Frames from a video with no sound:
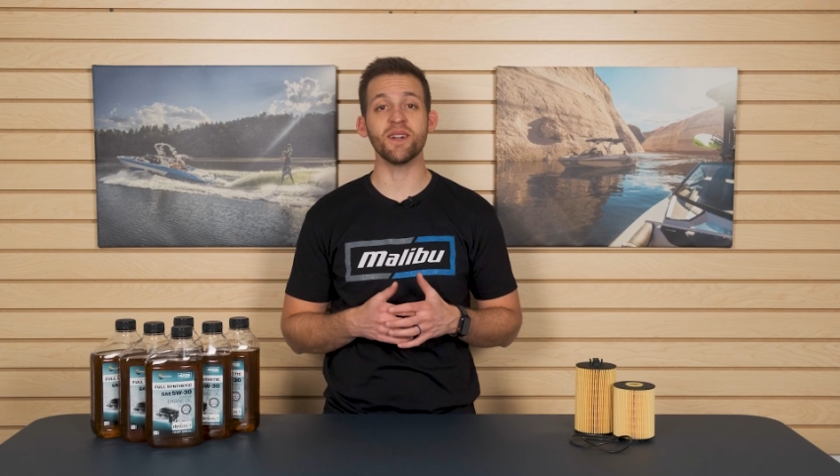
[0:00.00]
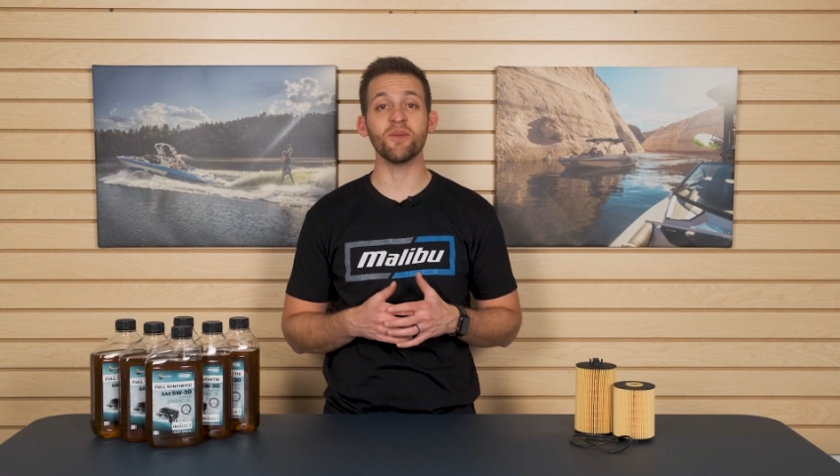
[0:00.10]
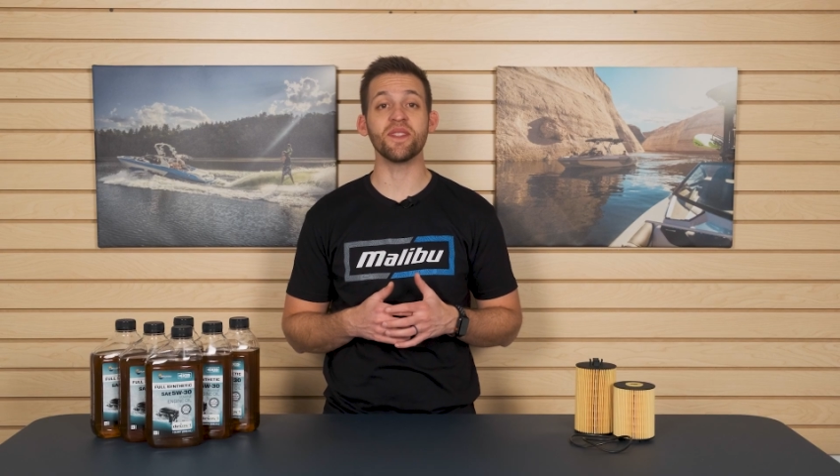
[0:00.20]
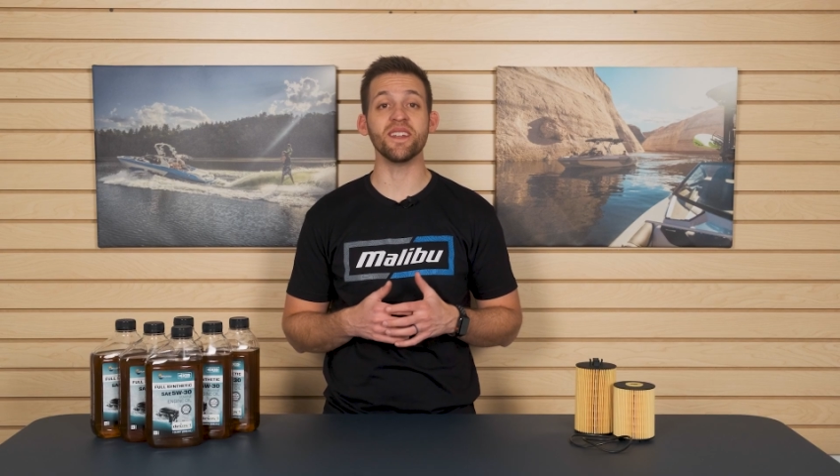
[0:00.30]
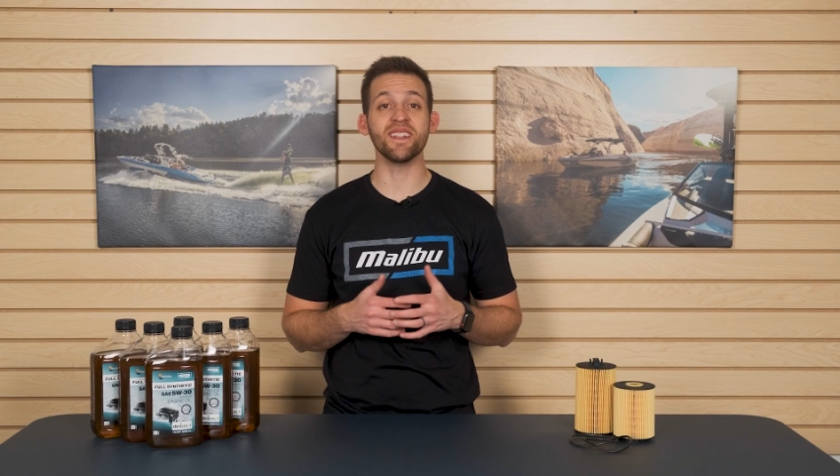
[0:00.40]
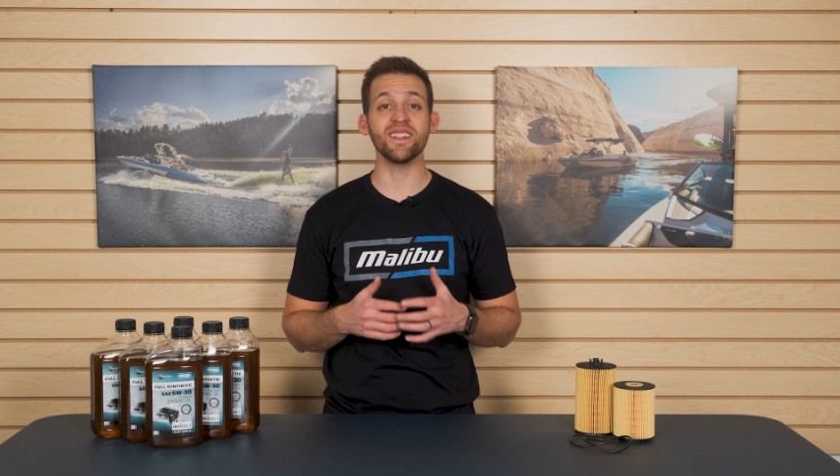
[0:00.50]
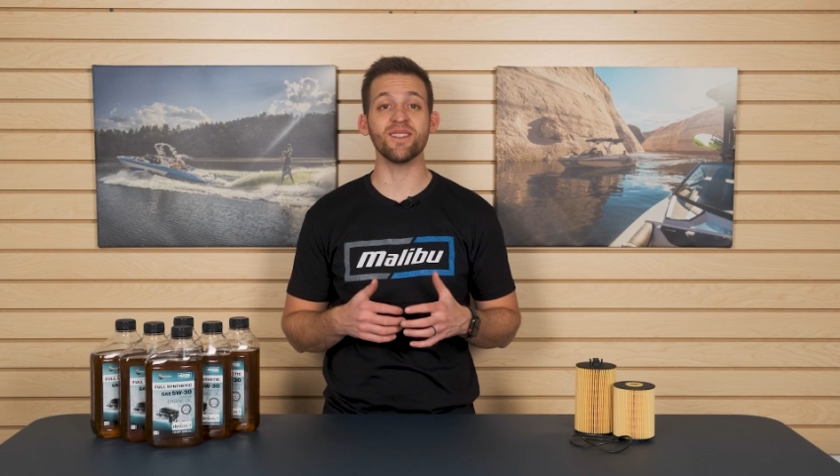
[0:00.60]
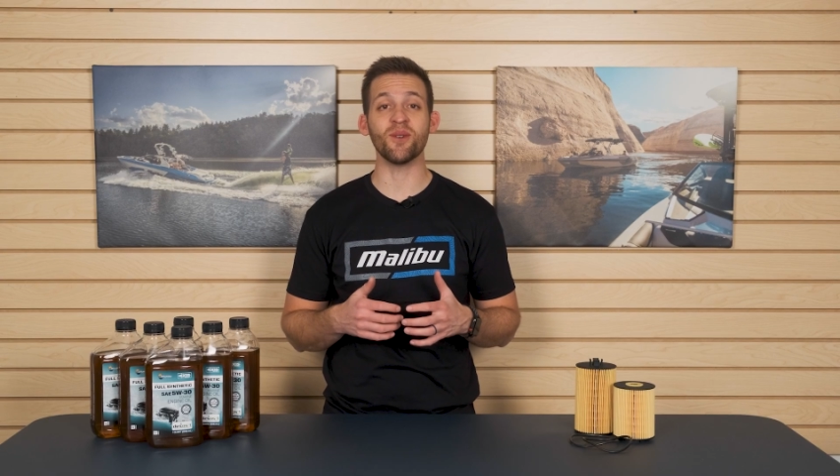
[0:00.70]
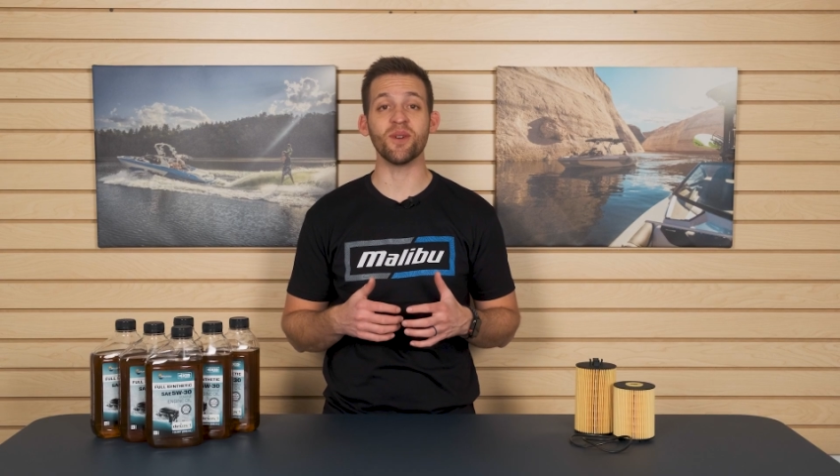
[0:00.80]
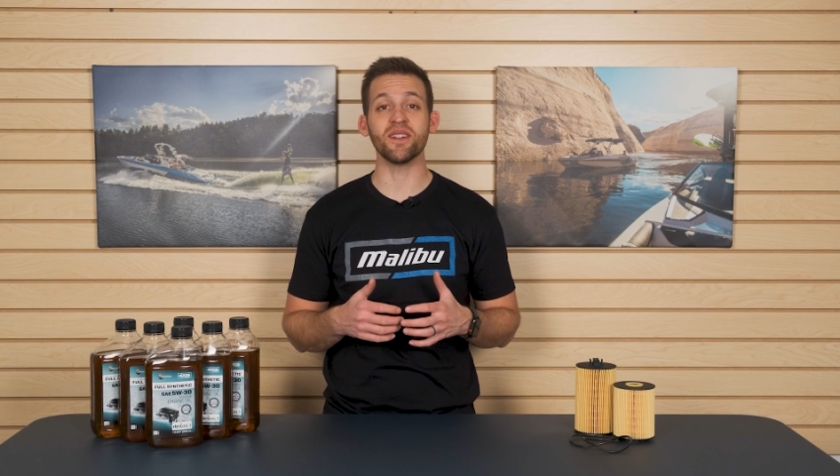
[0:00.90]
with the needed
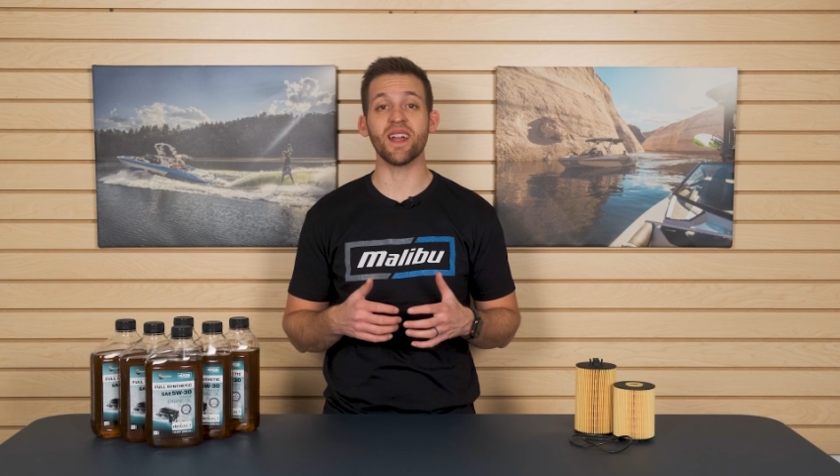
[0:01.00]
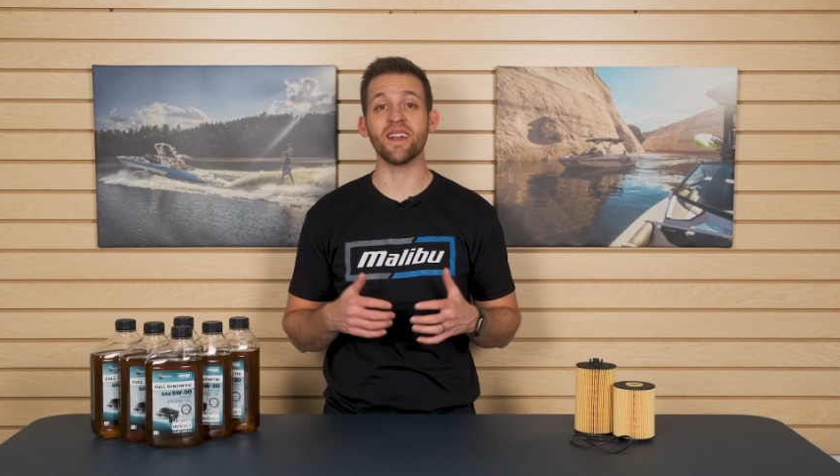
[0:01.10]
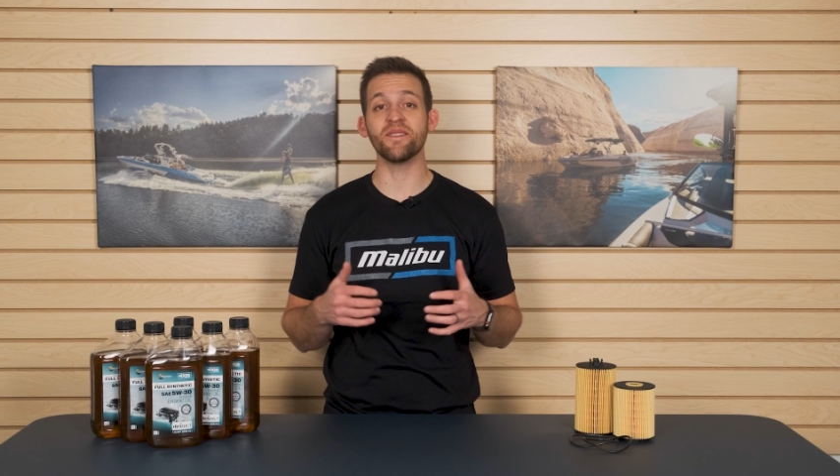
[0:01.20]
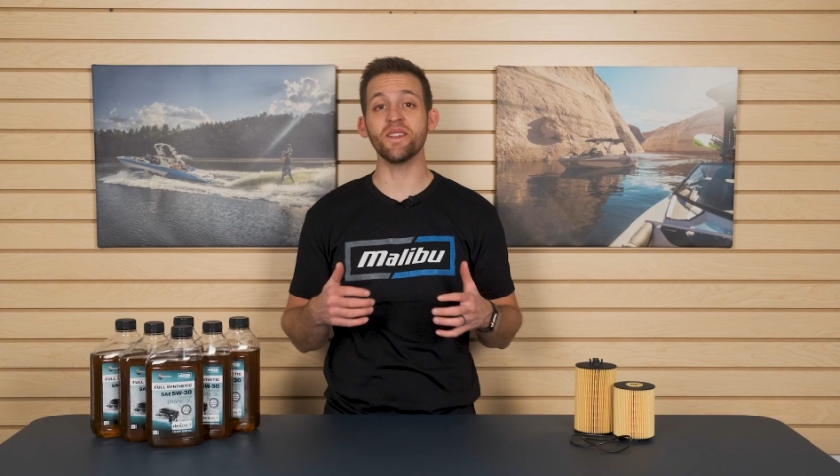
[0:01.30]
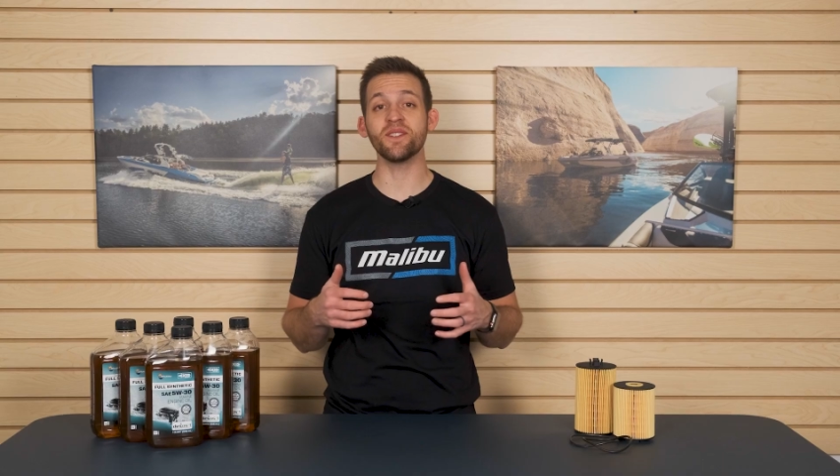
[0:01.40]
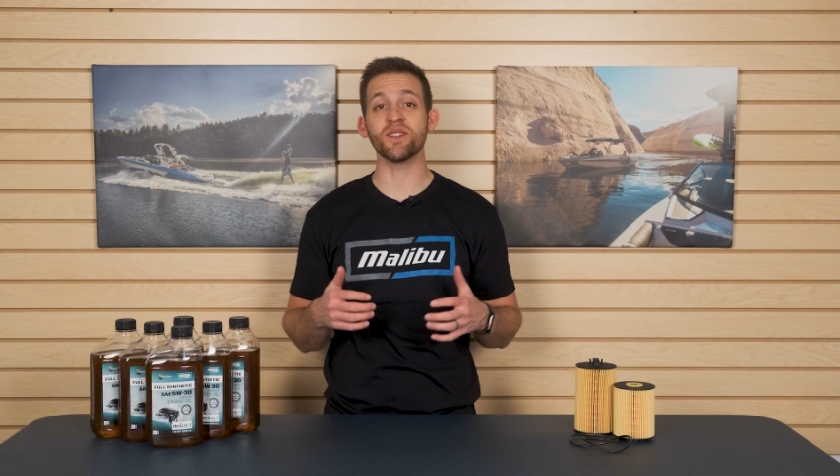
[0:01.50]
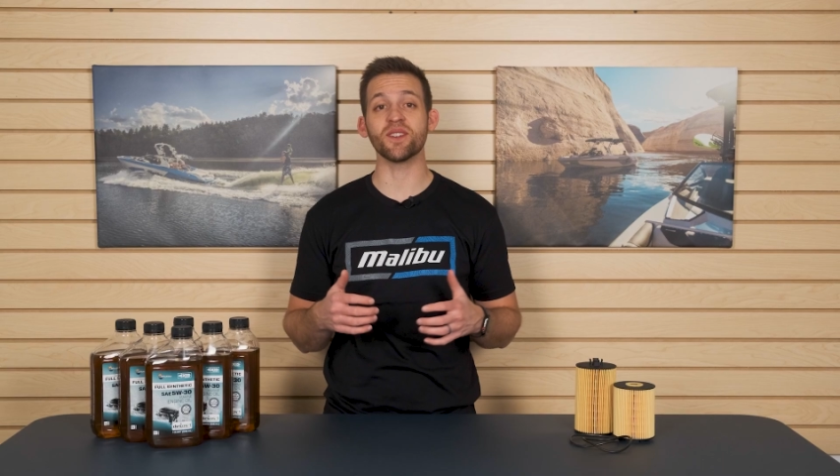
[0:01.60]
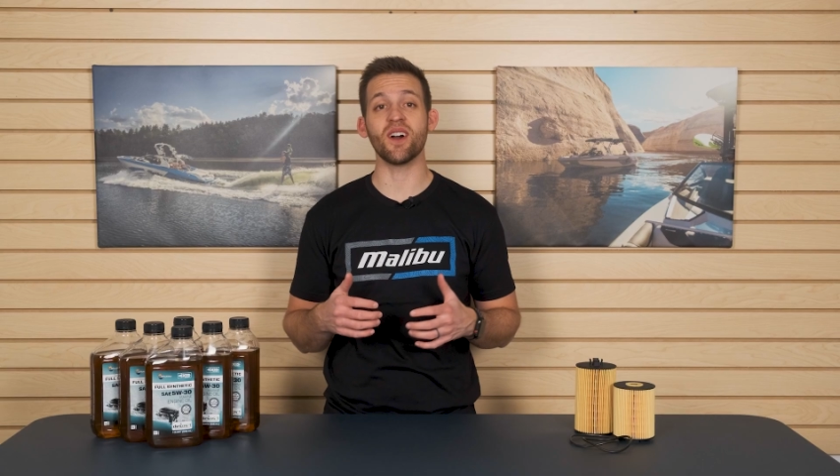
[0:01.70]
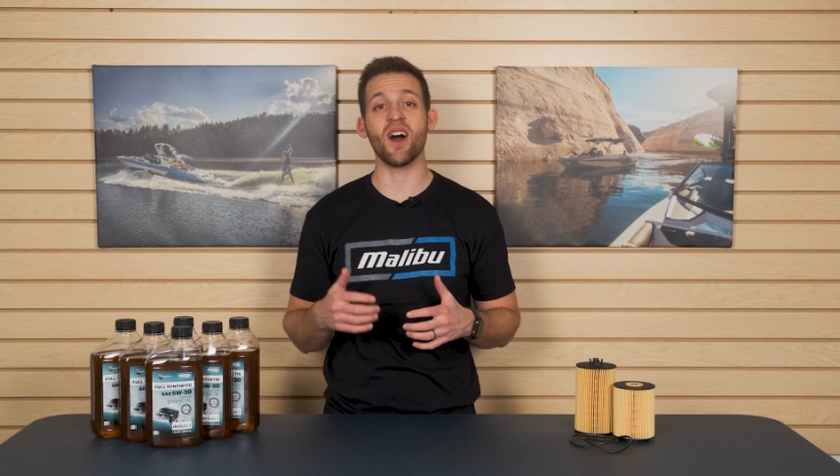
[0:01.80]
oil and filter